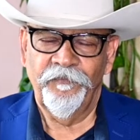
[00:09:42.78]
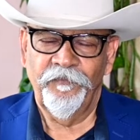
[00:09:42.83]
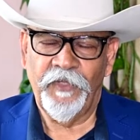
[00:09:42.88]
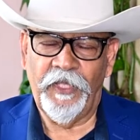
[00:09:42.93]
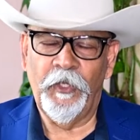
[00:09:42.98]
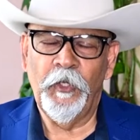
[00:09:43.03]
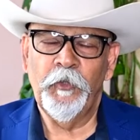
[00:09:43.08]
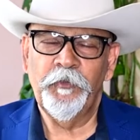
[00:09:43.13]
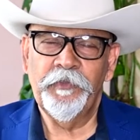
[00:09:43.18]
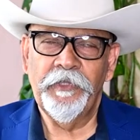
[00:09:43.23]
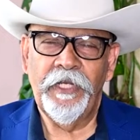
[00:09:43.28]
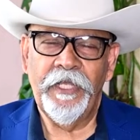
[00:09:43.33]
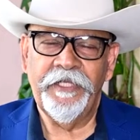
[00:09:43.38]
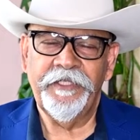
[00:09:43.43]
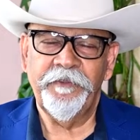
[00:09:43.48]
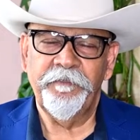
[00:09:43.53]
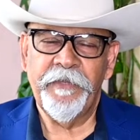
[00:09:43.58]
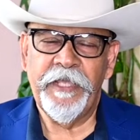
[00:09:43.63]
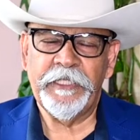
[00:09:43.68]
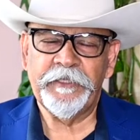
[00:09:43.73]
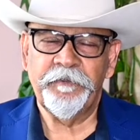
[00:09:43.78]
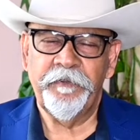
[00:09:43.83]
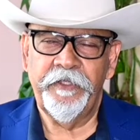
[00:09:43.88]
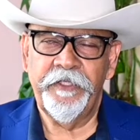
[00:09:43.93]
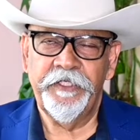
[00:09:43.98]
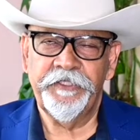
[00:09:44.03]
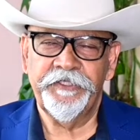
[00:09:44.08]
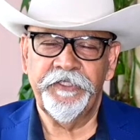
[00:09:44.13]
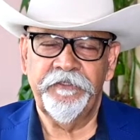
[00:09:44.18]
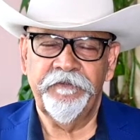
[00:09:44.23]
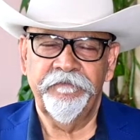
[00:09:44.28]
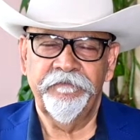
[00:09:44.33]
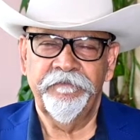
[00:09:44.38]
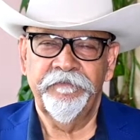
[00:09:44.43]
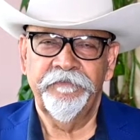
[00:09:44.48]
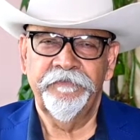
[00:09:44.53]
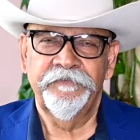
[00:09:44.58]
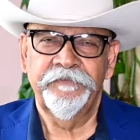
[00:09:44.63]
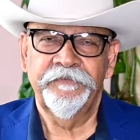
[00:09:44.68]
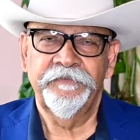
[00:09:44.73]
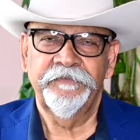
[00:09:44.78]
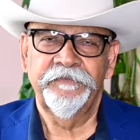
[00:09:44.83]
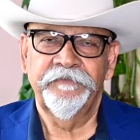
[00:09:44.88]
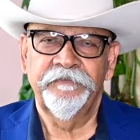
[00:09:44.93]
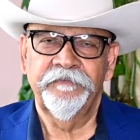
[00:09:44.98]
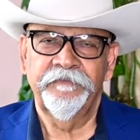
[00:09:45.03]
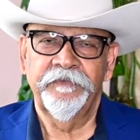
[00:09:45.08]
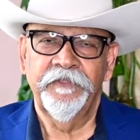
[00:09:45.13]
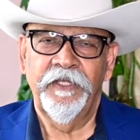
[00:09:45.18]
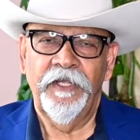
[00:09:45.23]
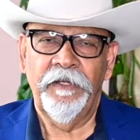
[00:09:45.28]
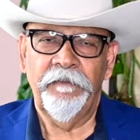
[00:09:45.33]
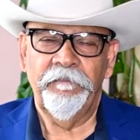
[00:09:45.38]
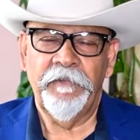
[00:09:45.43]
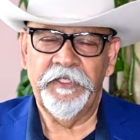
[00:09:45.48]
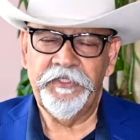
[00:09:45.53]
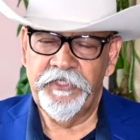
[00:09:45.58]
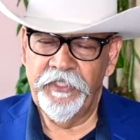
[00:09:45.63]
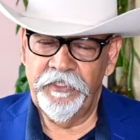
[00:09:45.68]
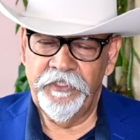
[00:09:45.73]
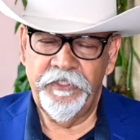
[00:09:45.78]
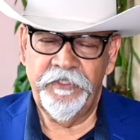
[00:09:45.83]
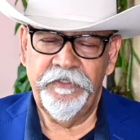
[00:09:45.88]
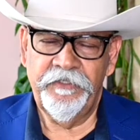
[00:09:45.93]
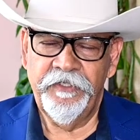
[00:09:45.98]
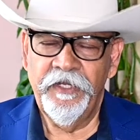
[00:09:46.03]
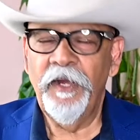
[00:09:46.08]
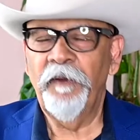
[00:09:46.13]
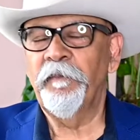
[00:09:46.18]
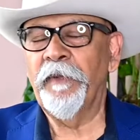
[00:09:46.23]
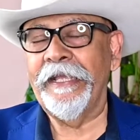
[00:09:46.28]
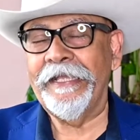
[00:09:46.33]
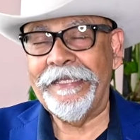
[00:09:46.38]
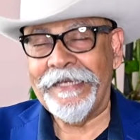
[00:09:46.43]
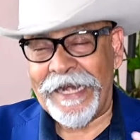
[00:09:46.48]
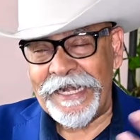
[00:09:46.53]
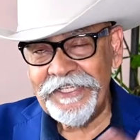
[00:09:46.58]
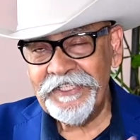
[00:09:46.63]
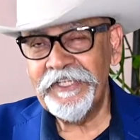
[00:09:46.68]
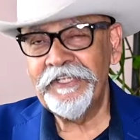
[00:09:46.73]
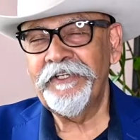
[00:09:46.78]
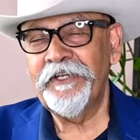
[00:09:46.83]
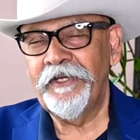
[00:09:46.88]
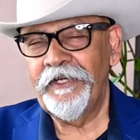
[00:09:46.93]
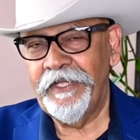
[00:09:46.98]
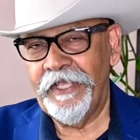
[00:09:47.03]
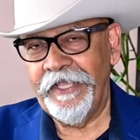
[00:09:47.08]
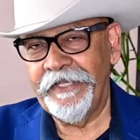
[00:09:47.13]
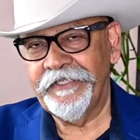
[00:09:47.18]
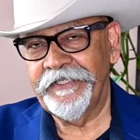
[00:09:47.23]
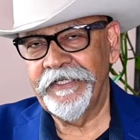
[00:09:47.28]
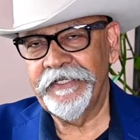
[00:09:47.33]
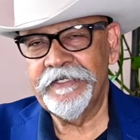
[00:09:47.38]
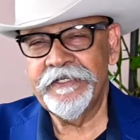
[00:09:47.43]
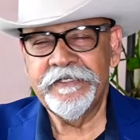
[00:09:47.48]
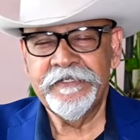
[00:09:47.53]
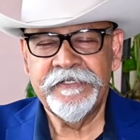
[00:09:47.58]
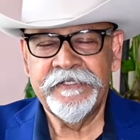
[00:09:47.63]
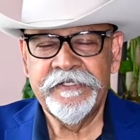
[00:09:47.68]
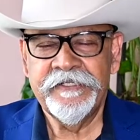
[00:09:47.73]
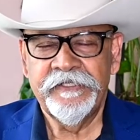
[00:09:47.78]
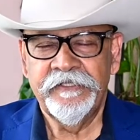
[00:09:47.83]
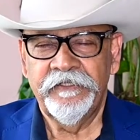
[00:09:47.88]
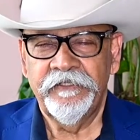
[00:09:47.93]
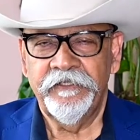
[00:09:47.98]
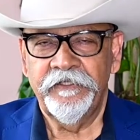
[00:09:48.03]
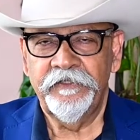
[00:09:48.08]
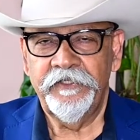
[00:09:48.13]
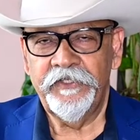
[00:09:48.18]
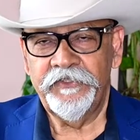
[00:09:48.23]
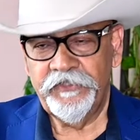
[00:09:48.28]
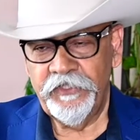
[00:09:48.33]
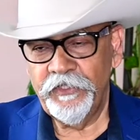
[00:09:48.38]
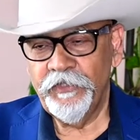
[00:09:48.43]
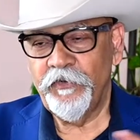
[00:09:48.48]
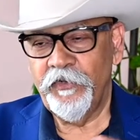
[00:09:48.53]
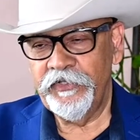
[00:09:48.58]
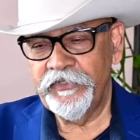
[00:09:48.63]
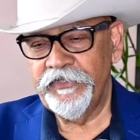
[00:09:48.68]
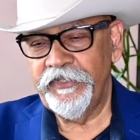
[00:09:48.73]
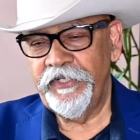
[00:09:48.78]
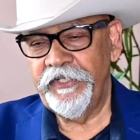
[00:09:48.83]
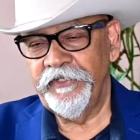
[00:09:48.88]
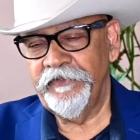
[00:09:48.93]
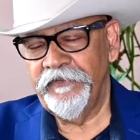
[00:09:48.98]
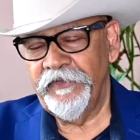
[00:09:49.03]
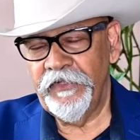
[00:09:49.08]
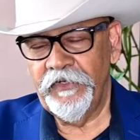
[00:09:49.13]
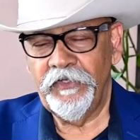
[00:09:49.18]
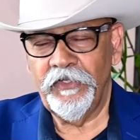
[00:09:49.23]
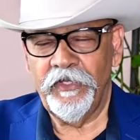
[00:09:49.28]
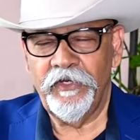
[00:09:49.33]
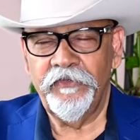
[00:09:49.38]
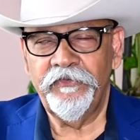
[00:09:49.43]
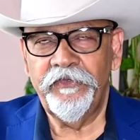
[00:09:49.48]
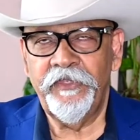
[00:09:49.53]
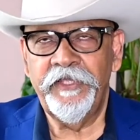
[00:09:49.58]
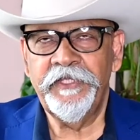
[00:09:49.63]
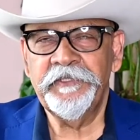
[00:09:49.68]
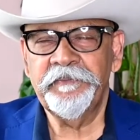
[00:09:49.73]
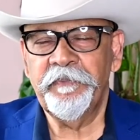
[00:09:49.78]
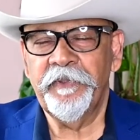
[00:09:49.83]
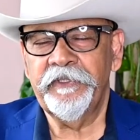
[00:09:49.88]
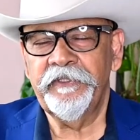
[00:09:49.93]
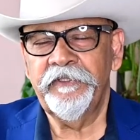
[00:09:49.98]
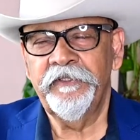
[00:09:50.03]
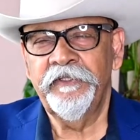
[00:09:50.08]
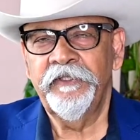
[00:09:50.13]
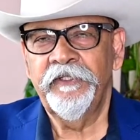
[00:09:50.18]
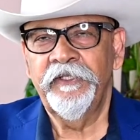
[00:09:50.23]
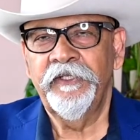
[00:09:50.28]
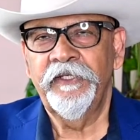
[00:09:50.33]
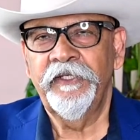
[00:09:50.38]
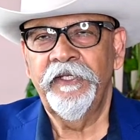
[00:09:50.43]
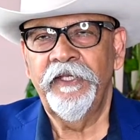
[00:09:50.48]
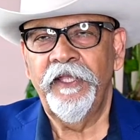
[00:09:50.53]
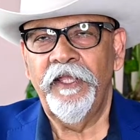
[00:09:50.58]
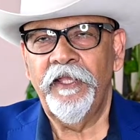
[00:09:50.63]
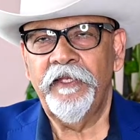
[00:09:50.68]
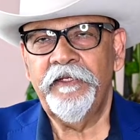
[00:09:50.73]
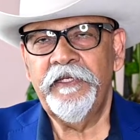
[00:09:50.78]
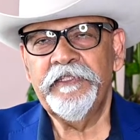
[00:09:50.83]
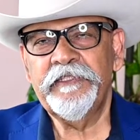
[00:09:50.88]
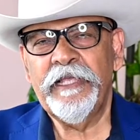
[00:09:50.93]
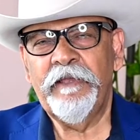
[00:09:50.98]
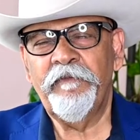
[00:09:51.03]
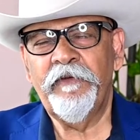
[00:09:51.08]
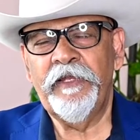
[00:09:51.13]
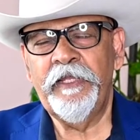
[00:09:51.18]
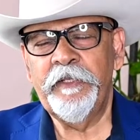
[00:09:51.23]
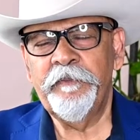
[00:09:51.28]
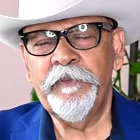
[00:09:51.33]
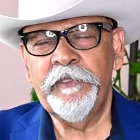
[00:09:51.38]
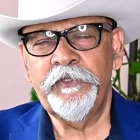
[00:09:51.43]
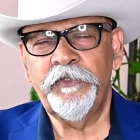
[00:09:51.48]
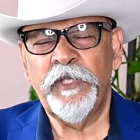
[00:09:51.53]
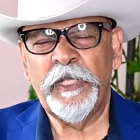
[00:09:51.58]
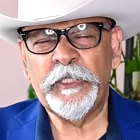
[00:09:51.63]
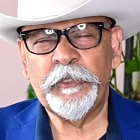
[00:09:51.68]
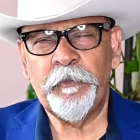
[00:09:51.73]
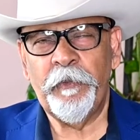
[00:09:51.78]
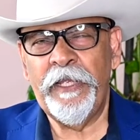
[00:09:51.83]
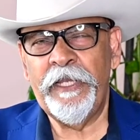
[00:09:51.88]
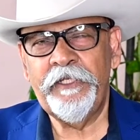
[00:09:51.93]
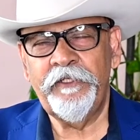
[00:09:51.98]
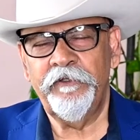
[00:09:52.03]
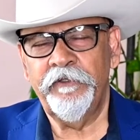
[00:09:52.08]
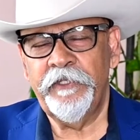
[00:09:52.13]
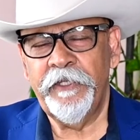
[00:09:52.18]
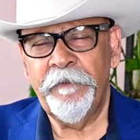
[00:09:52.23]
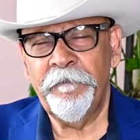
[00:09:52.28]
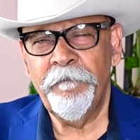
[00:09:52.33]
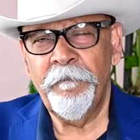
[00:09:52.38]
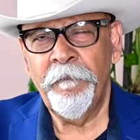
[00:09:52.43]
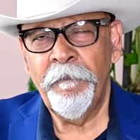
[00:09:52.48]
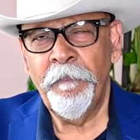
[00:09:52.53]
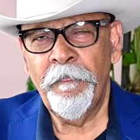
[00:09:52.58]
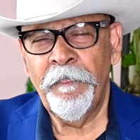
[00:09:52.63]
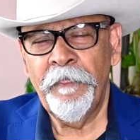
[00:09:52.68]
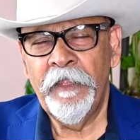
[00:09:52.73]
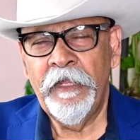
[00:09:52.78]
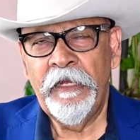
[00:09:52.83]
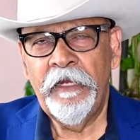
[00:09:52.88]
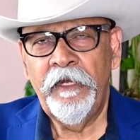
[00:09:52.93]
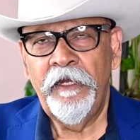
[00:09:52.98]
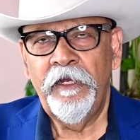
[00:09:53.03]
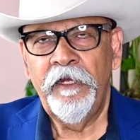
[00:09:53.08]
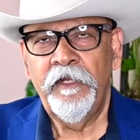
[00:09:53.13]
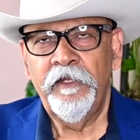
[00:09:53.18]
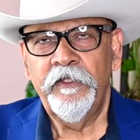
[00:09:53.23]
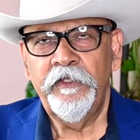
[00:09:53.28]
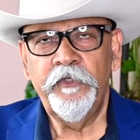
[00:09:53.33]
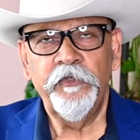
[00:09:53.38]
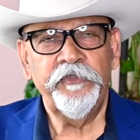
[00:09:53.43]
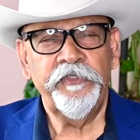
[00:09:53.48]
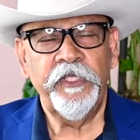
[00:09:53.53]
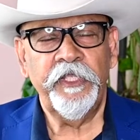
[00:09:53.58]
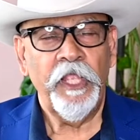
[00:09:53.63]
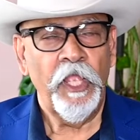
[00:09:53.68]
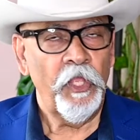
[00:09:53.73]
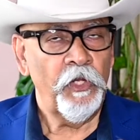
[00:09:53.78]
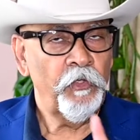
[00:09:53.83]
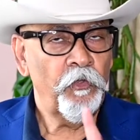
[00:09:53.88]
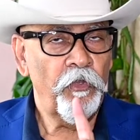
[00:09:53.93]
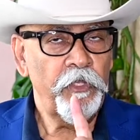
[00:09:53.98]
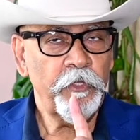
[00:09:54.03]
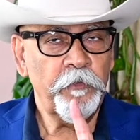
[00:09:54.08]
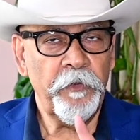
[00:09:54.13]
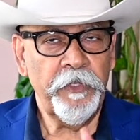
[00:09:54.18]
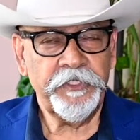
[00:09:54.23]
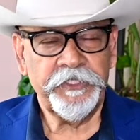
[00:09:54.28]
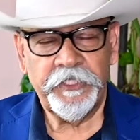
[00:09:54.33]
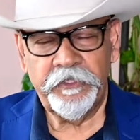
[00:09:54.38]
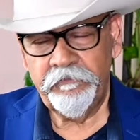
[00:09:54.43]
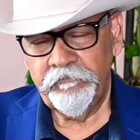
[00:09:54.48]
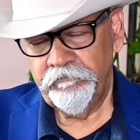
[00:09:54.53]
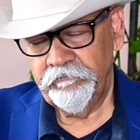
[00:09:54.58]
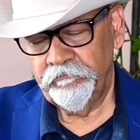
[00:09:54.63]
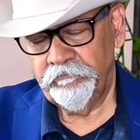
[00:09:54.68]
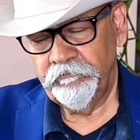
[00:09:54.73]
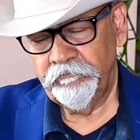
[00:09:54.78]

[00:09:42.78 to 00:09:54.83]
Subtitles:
I hope you liked my explanation. My grandchildren liked it. They're still questioning a lot of things, but at least I was able to explain to them using no equation,